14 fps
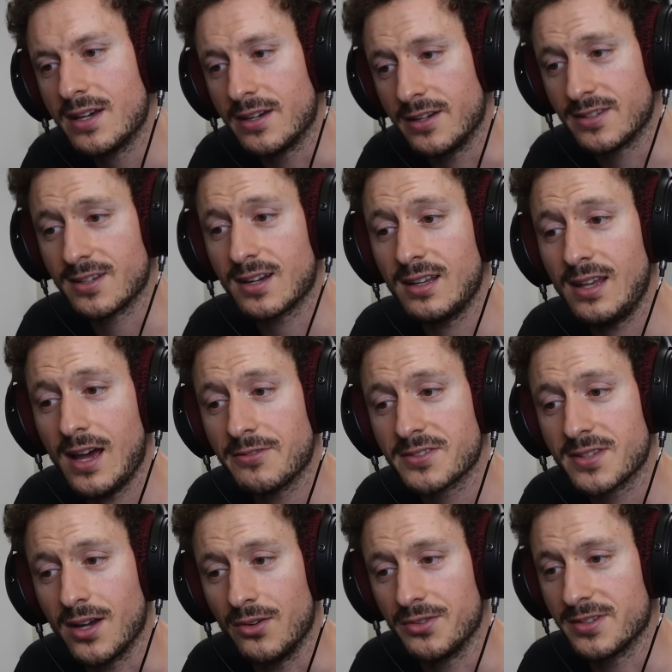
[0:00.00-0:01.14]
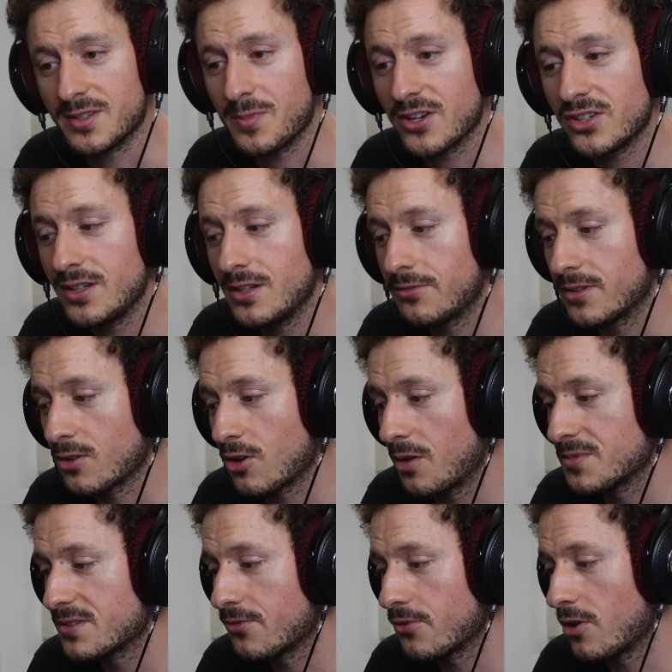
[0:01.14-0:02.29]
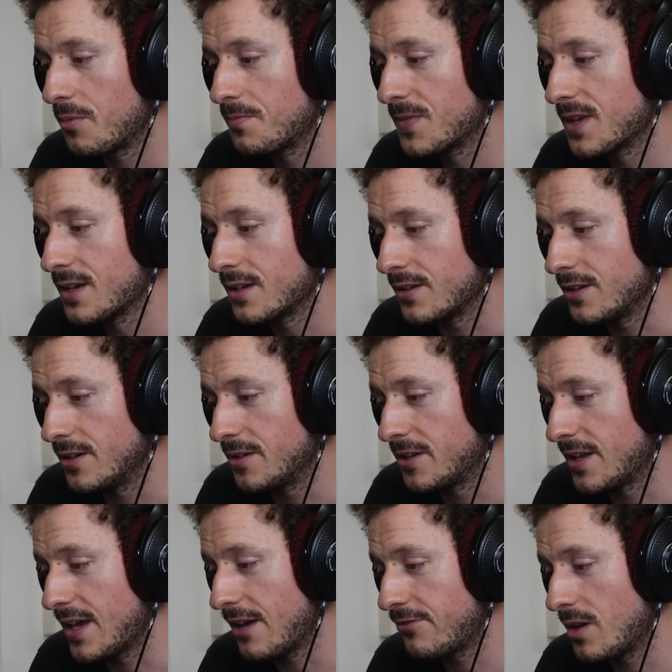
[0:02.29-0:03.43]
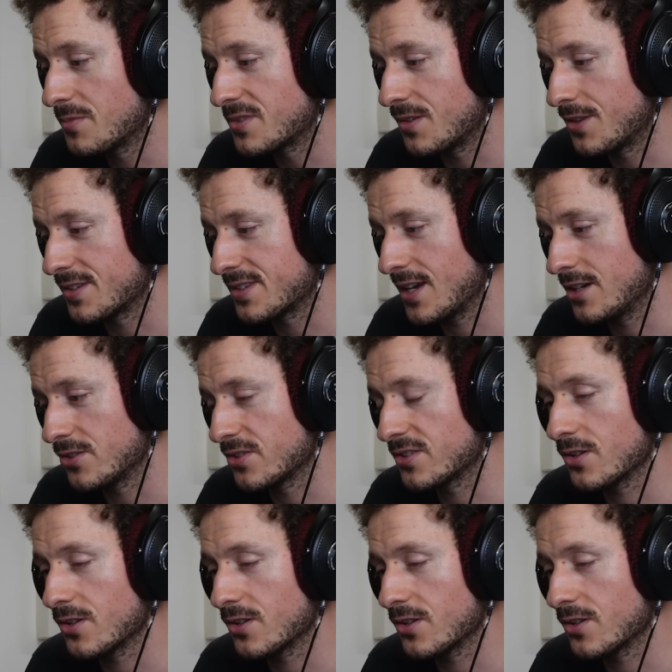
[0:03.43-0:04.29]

is a ClaV sound, especially if it comes from an FM synthesizer.